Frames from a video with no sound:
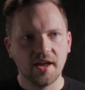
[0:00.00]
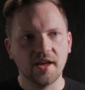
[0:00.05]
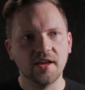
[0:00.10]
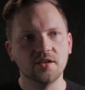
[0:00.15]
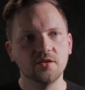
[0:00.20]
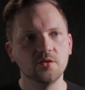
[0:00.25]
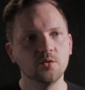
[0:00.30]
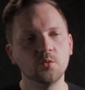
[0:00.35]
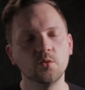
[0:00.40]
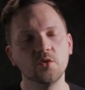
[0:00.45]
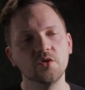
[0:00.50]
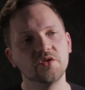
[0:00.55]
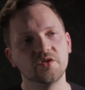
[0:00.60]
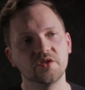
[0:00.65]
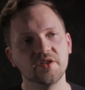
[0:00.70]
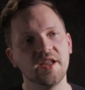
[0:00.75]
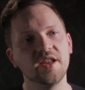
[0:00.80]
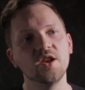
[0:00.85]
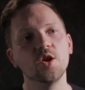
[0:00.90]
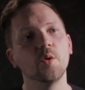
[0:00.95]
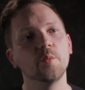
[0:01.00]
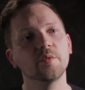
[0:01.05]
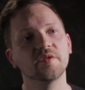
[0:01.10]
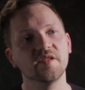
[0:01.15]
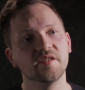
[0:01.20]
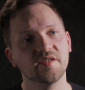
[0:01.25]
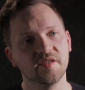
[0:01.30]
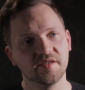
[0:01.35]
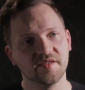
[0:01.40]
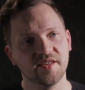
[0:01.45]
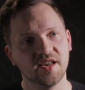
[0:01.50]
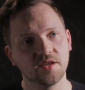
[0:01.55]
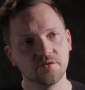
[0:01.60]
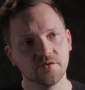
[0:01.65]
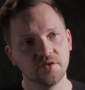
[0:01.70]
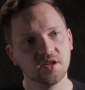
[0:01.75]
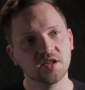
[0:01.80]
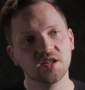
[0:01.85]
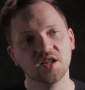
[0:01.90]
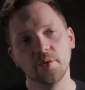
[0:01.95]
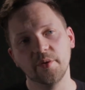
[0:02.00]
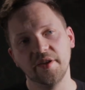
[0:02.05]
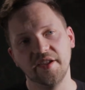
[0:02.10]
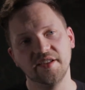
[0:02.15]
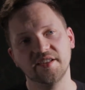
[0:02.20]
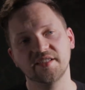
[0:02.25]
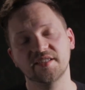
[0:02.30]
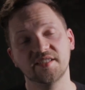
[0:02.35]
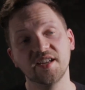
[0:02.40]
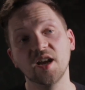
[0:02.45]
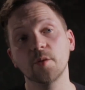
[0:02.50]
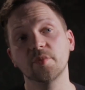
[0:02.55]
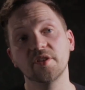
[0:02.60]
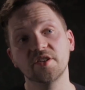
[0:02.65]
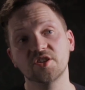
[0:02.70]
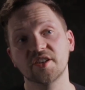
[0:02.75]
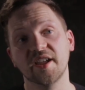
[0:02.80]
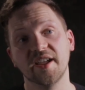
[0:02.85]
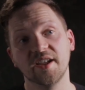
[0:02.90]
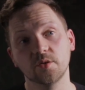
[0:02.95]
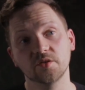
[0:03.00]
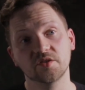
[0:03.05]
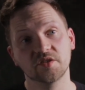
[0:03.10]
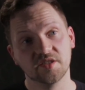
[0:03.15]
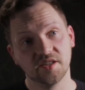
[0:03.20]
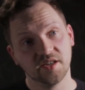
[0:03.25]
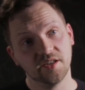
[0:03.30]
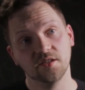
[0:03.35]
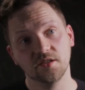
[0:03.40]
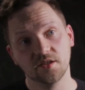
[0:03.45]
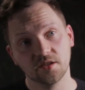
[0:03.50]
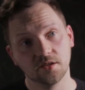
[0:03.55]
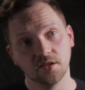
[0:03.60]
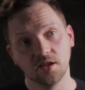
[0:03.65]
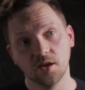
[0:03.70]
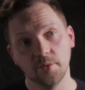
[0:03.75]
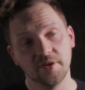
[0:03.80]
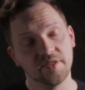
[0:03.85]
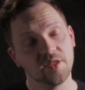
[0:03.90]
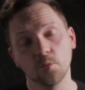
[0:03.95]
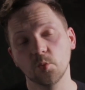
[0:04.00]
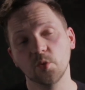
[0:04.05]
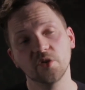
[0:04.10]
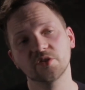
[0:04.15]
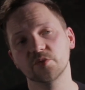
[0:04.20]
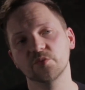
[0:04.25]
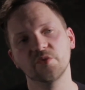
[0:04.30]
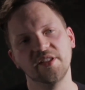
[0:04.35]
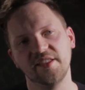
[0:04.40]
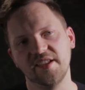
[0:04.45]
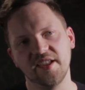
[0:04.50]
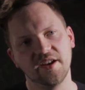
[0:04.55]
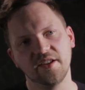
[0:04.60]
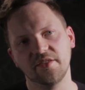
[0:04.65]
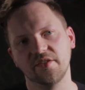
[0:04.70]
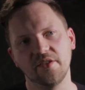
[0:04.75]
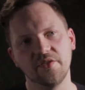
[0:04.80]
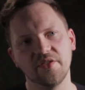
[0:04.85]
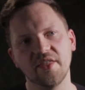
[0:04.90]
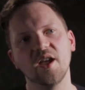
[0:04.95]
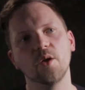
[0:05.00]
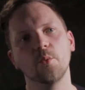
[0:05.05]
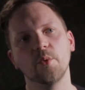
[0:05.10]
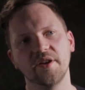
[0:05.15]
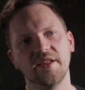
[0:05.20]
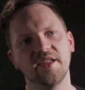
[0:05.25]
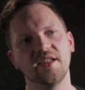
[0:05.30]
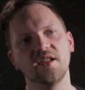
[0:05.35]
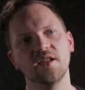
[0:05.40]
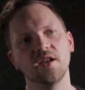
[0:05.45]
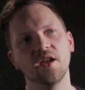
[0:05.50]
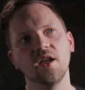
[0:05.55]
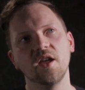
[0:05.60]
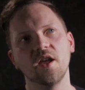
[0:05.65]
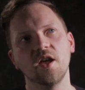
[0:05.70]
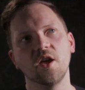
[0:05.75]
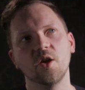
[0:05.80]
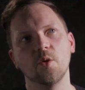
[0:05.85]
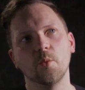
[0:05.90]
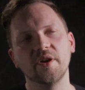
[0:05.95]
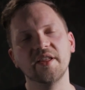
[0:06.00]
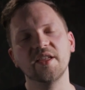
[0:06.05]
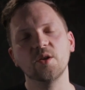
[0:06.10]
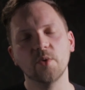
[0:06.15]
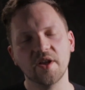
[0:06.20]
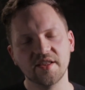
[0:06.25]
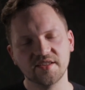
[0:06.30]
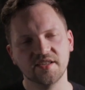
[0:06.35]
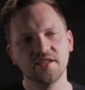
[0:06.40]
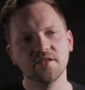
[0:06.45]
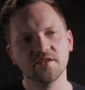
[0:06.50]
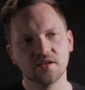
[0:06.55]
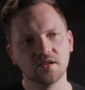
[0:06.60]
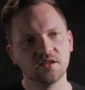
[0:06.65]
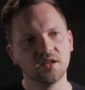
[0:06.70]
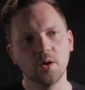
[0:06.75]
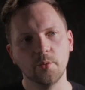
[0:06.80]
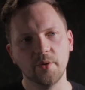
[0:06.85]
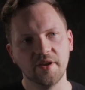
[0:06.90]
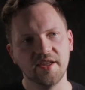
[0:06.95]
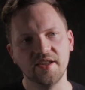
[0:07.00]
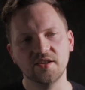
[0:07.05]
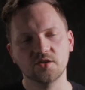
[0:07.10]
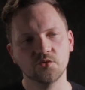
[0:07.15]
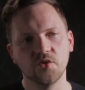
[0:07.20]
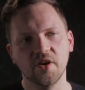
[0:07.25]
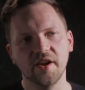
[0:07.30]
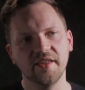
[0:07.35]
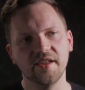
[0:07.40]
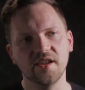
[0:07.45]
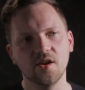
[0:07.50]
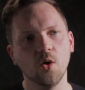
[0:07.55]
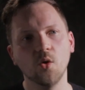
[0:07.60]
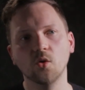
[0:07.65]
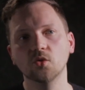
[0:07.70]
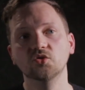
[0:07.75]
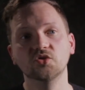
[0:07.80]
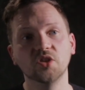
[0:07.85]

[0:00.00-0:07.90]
and was enormously successful at Chloe. He'd established a house style at Chloe. There wasn't really anything there when he went into Chloe. It's really all